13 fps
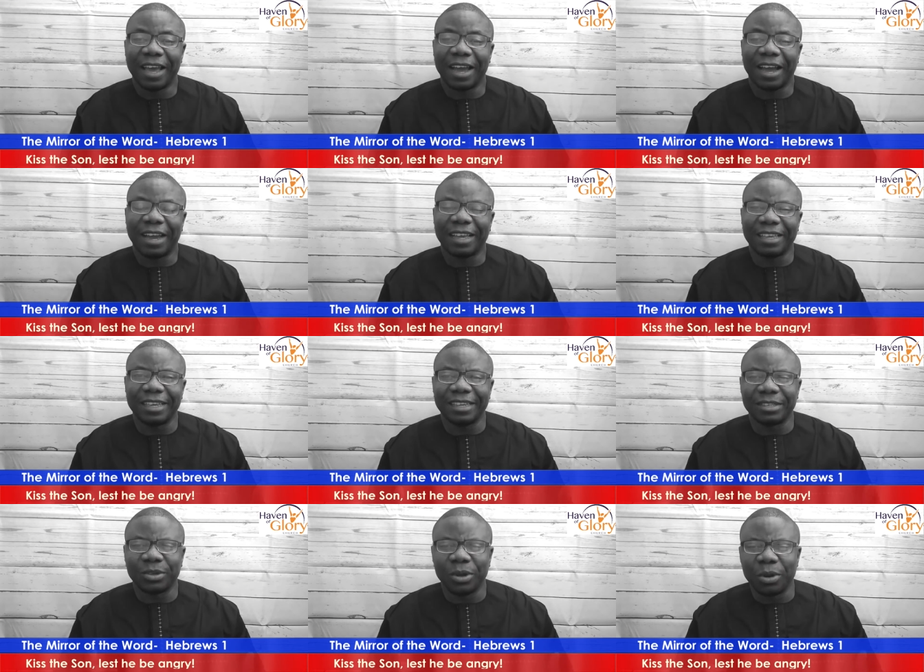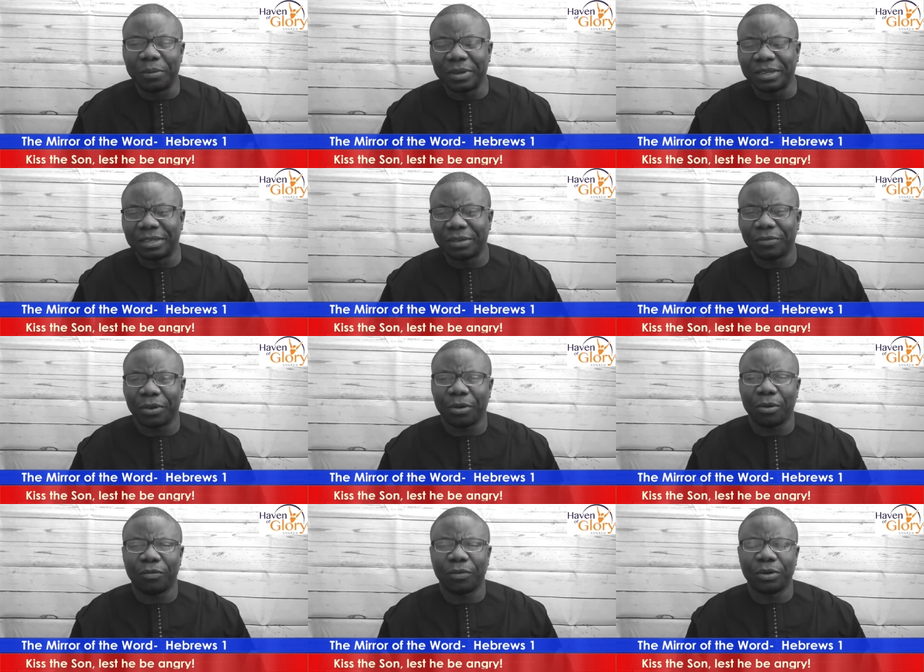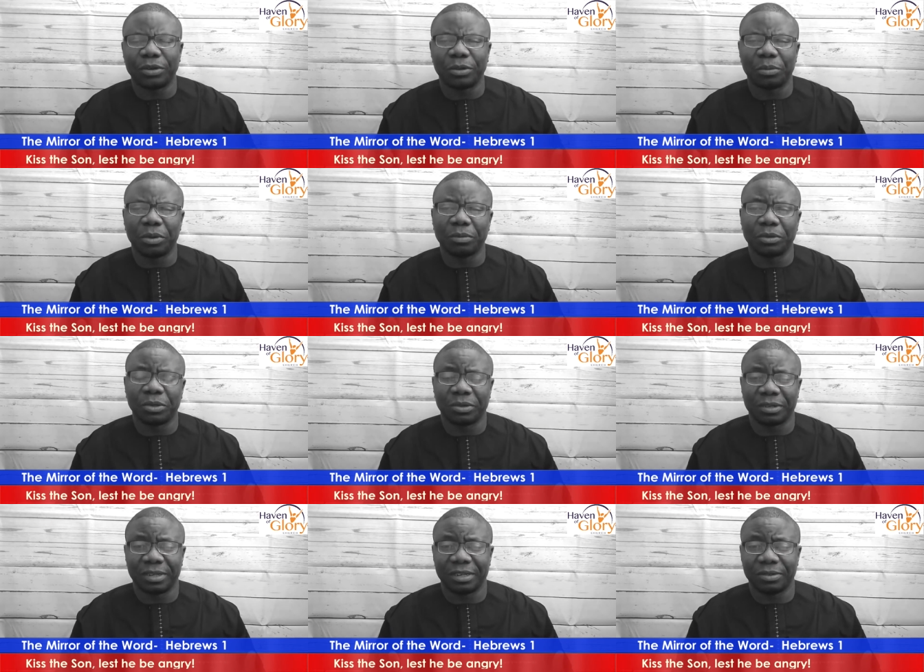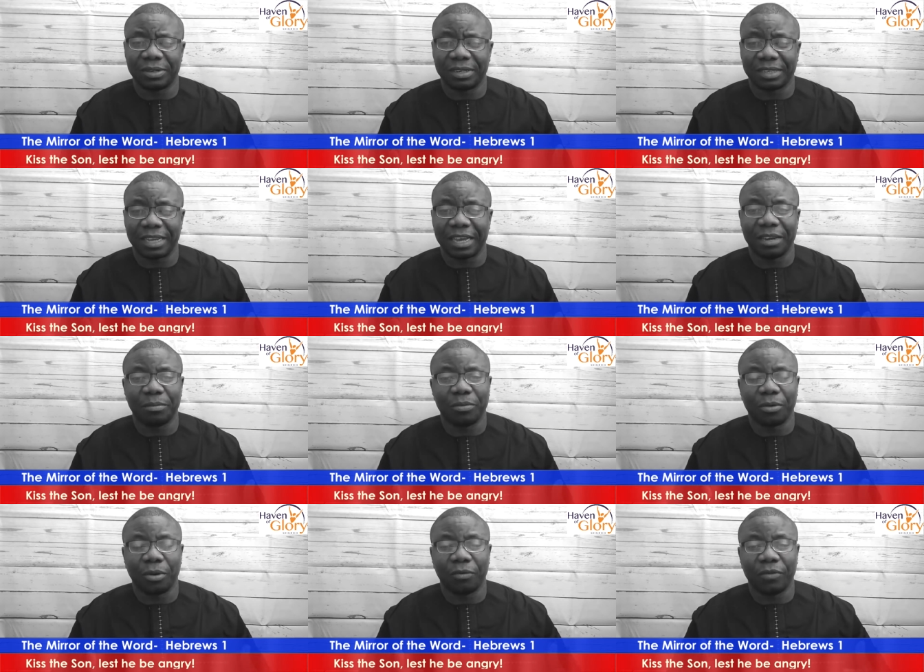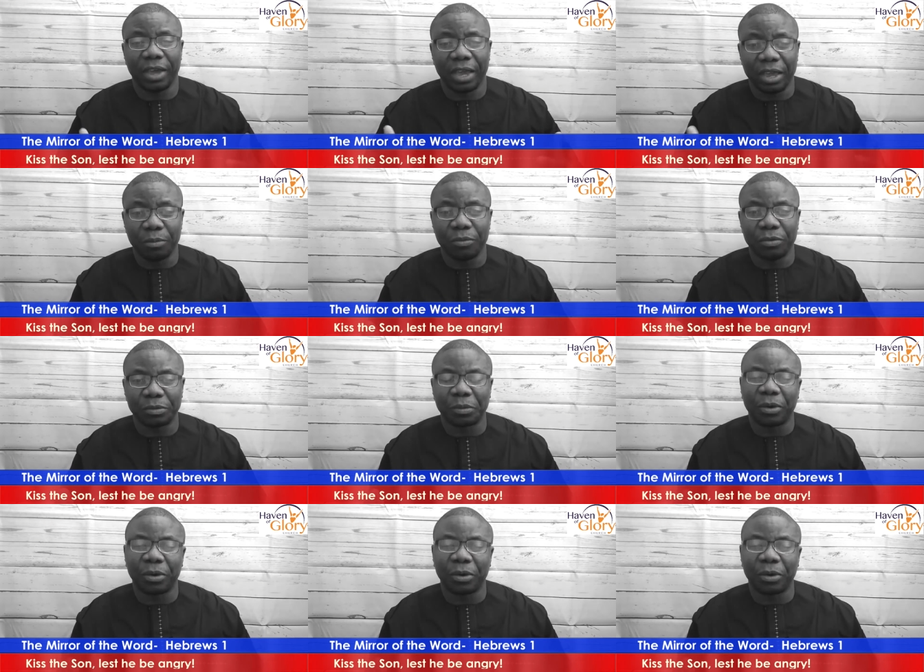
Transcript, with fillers: uh, it's going to be difficult for you to be able to un- understand the book of the Hebrews.